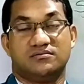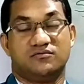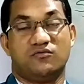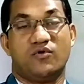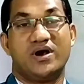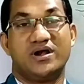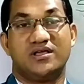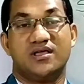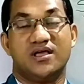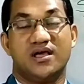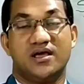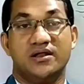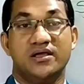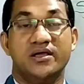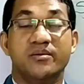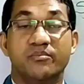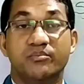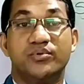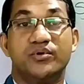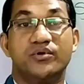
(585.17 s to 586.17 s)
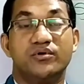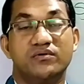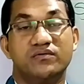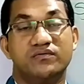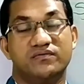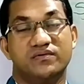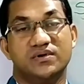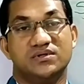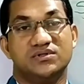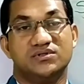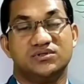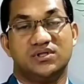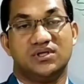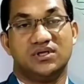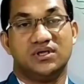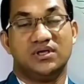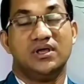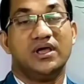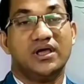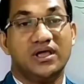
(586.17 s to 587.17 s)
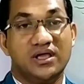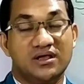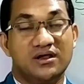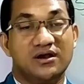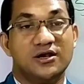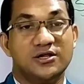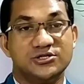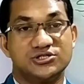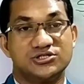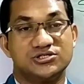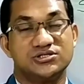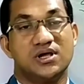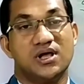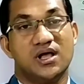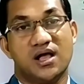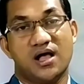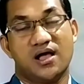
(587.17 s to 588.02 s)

one can improve the English.